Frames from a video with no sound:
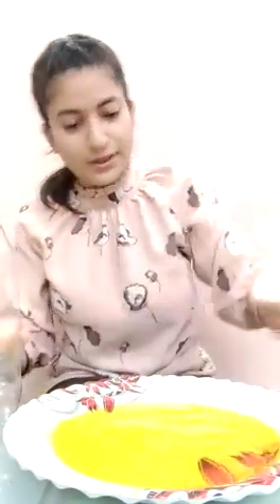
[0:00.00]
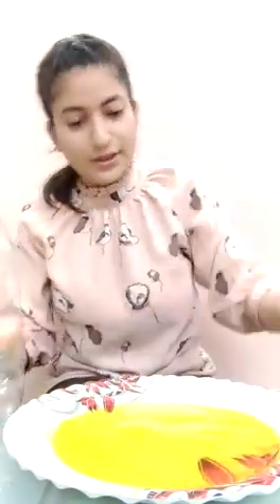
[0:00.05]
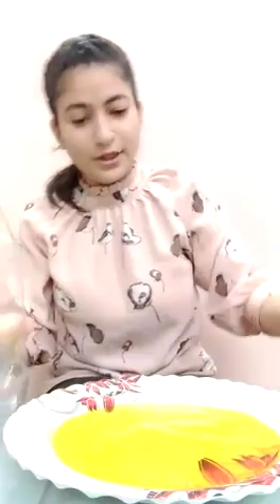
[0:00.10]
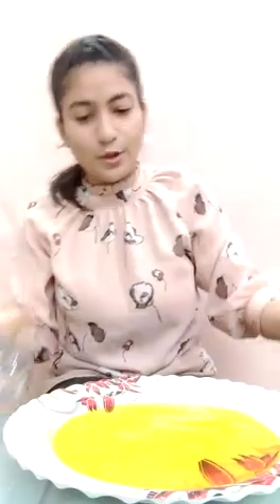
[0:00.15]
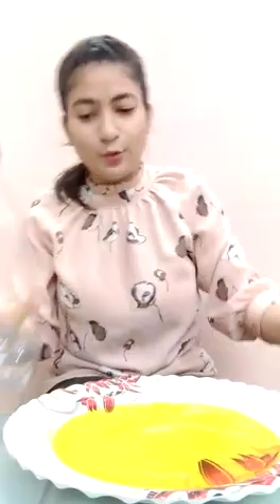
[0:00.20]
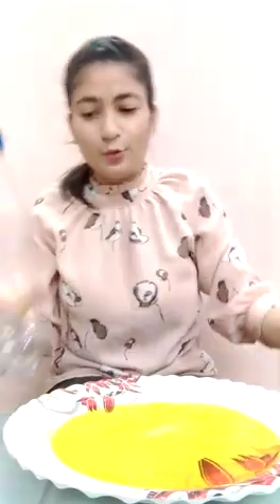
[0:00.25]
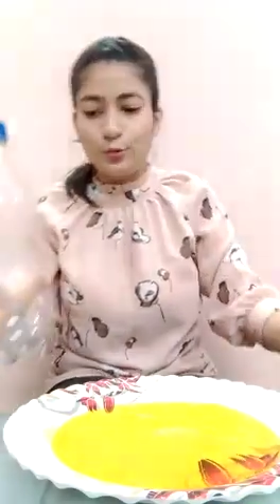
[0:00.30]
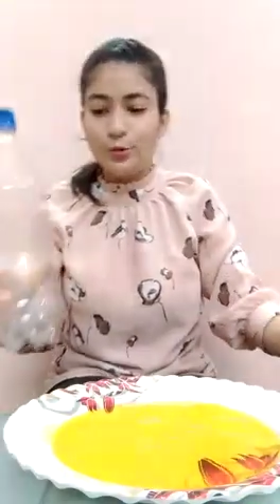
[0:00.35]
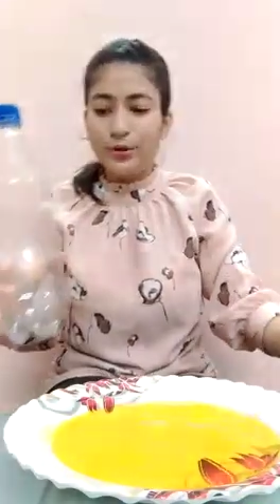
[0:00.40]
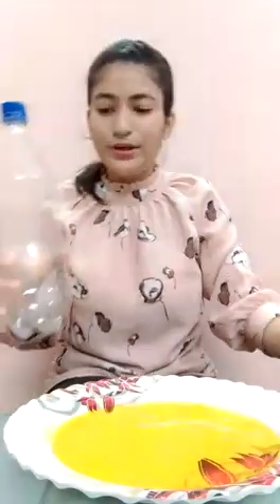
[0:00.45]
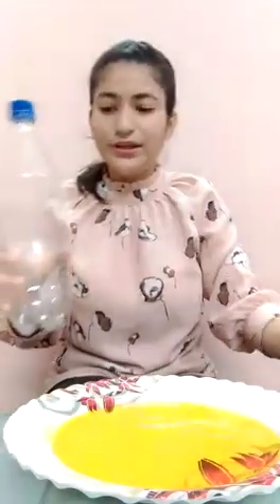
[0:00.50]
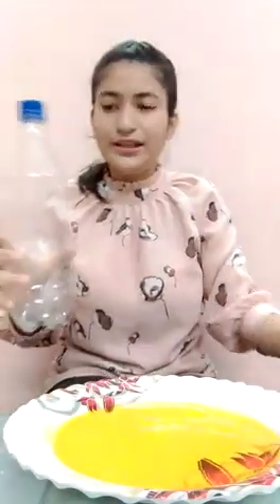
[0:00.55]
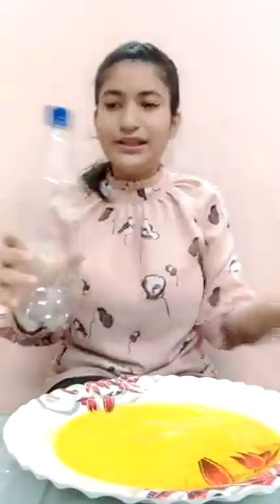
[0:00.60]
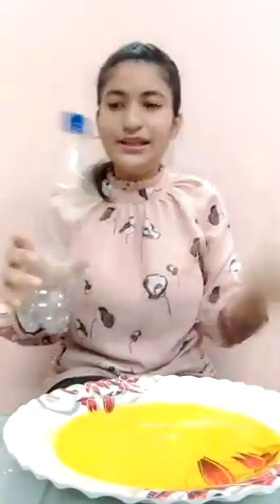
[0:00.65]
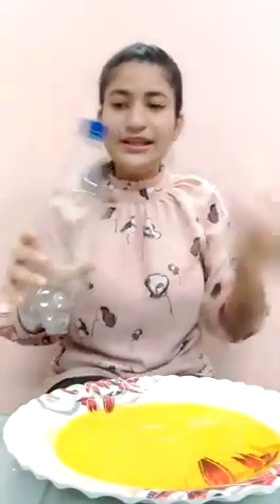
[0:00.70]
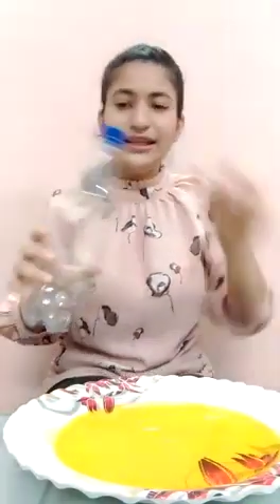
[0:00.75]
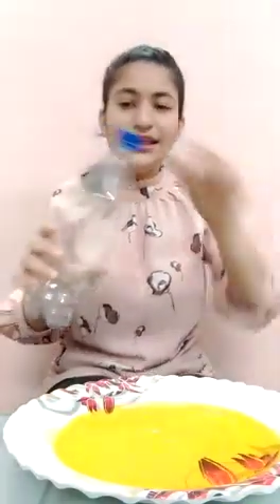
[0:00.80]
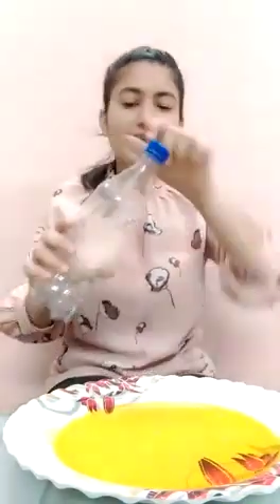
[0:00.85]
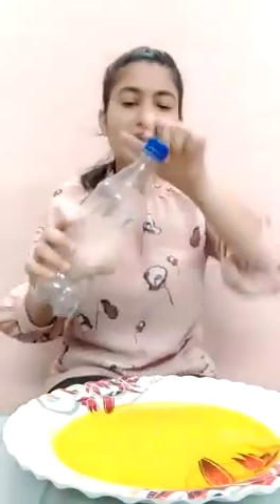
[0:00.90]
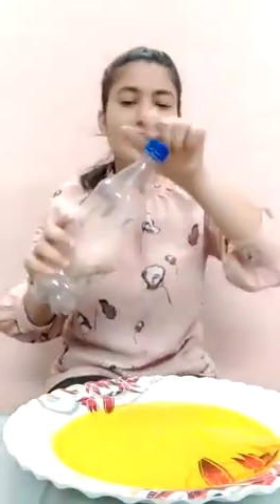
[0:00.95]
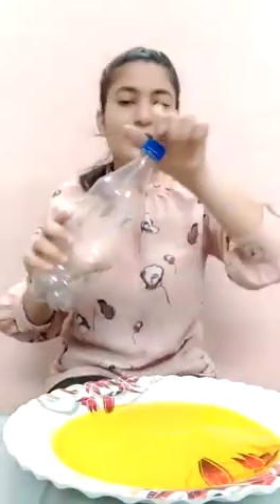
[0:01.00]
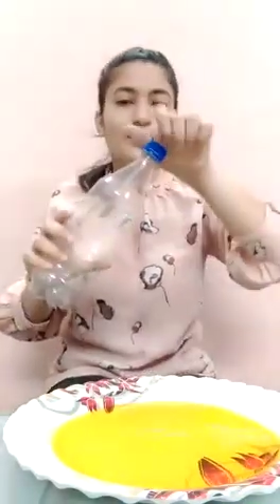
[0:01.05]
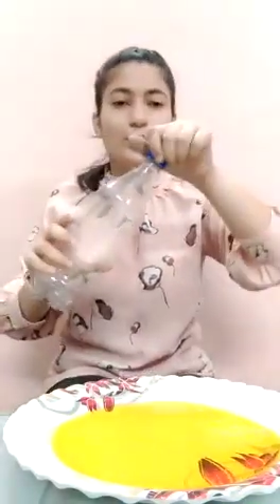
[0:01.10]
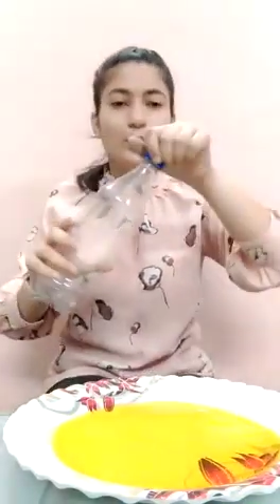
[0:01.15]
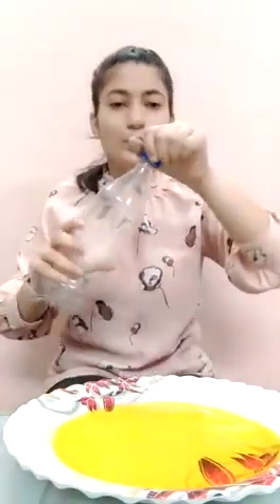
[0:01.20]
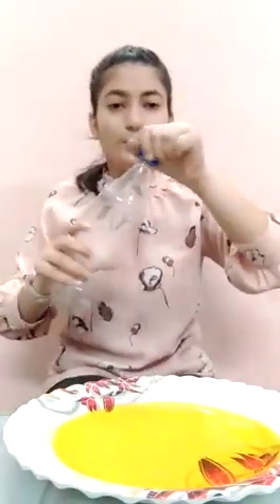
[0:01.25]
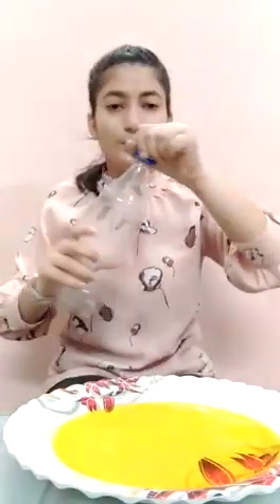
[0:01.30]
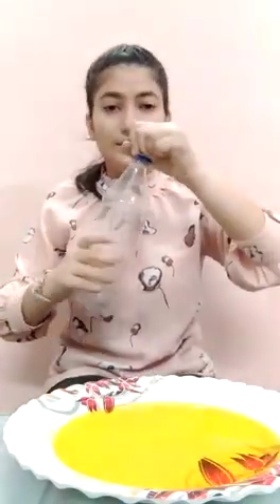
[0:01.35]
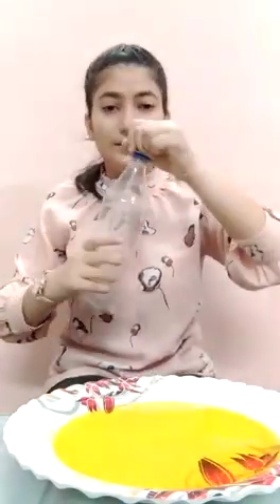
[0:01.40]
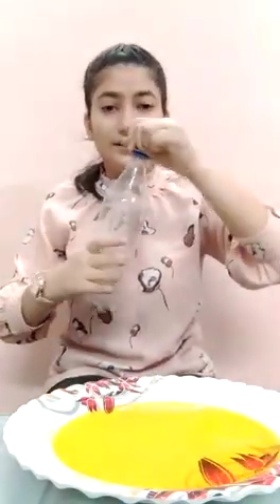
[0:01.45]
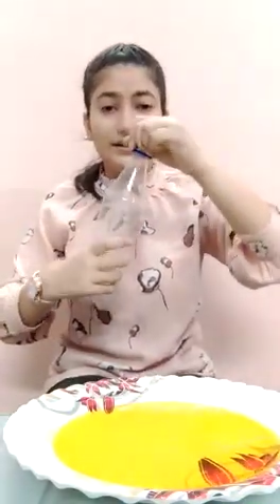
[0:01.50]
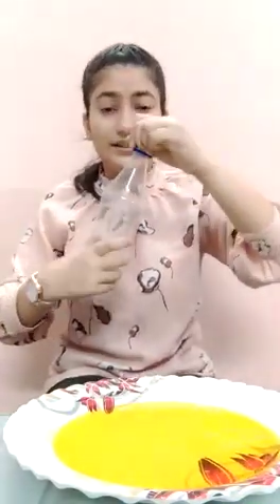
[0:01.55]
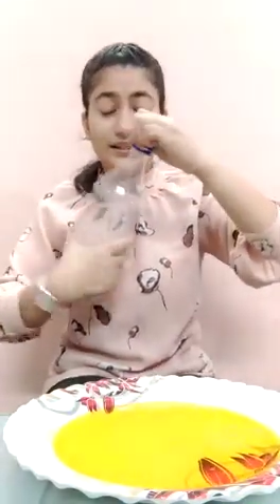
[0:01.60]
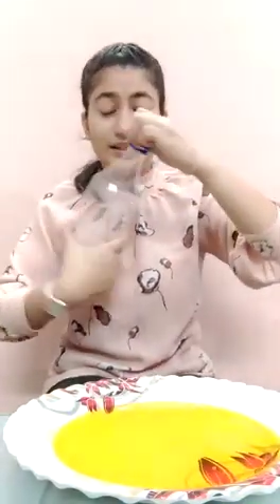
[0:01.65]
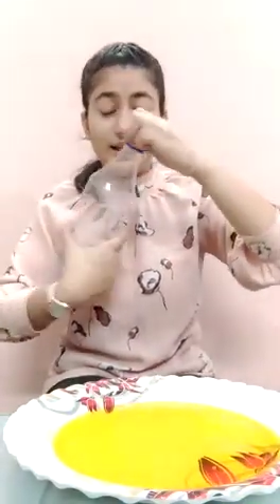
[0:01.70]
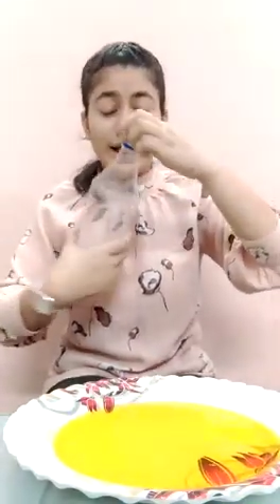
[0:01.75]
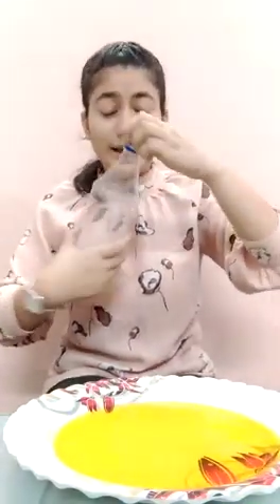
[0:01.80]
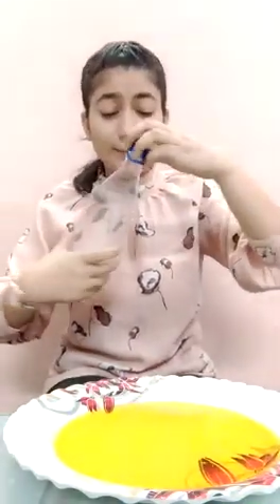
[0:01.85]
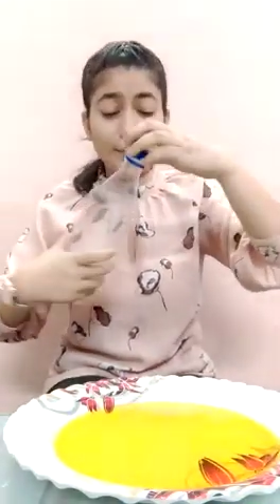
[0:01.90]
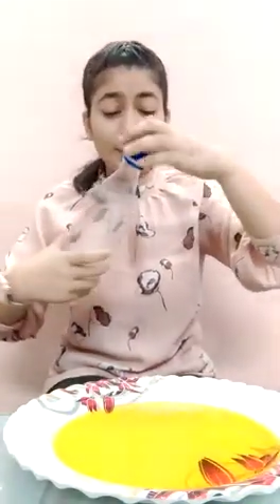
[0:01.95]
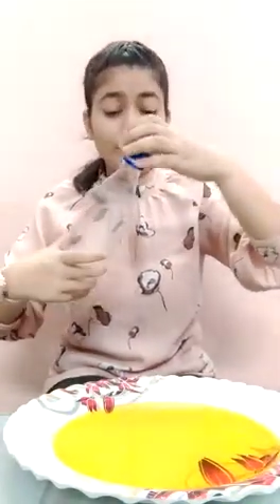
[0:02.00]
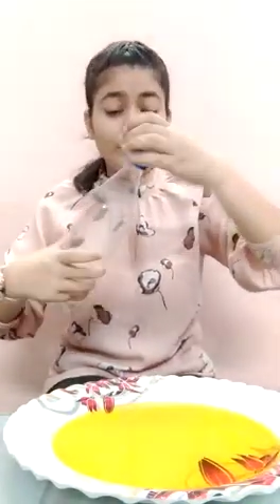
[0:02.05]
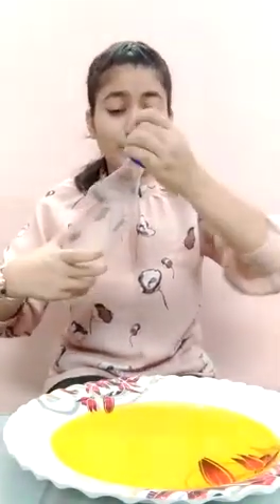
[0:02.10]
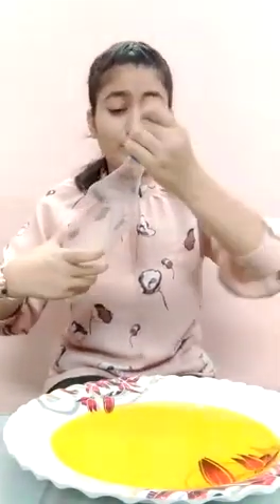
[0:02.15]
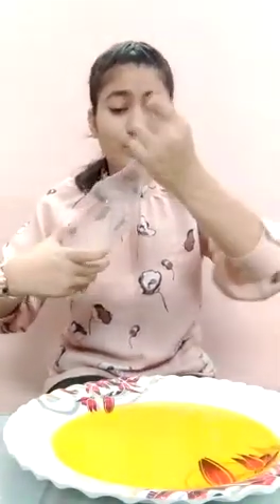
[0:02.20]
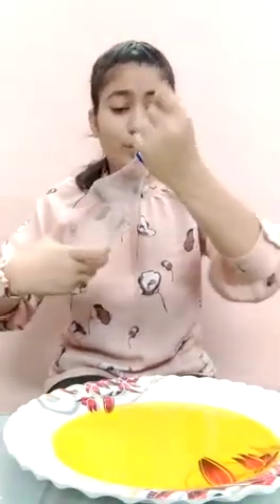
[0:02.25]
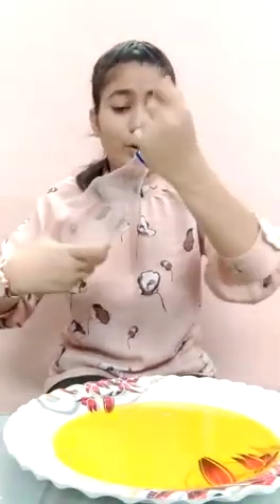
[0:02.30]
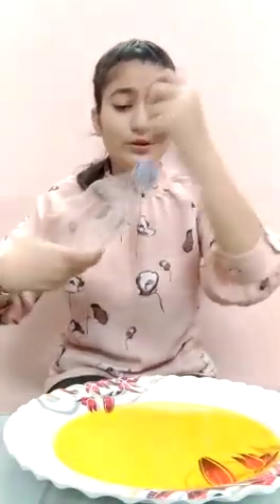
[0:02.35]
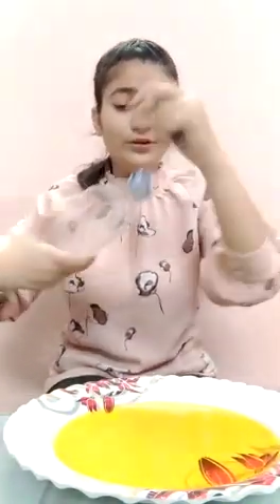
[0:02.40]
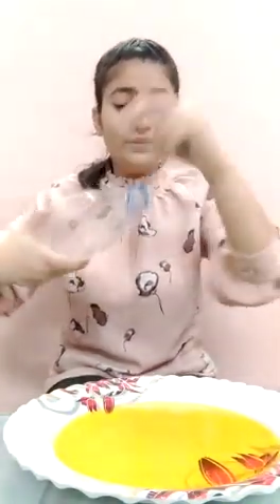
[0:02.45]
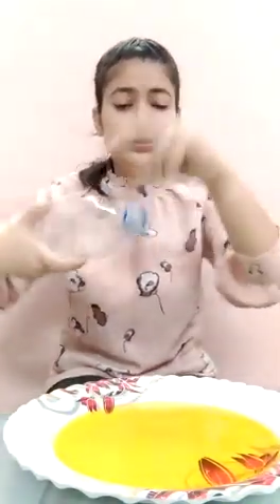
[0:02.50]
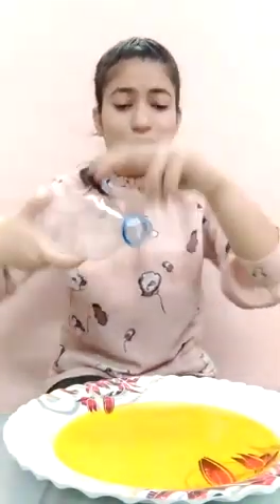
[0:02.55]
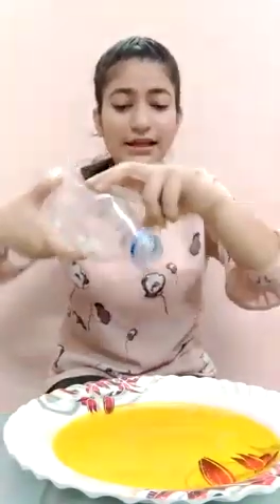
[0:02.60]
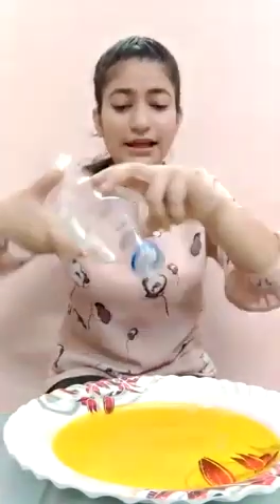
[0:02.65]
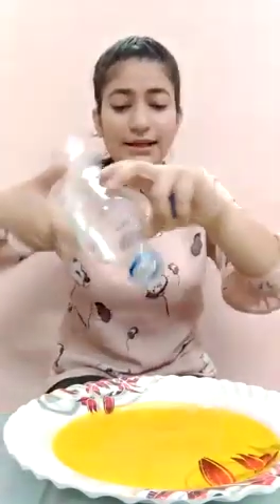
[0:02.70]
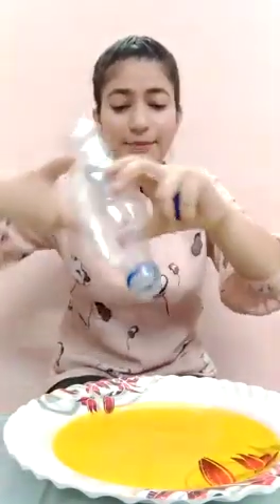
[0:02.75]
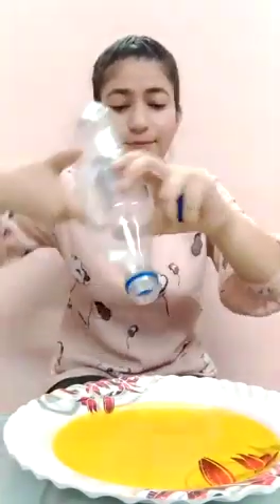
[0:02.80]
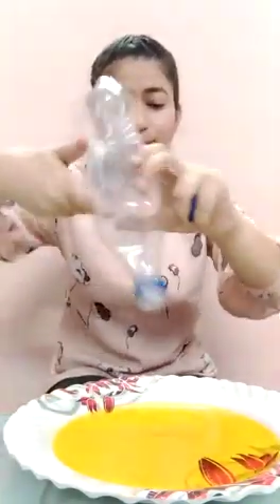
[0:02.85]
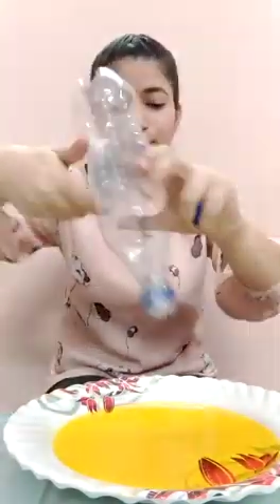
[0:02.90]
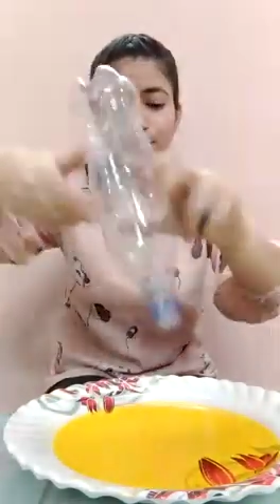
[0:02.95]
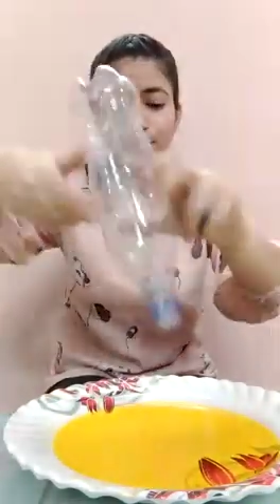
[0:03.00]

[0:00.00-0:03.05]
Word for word: Now quickly open the cap of the bottle and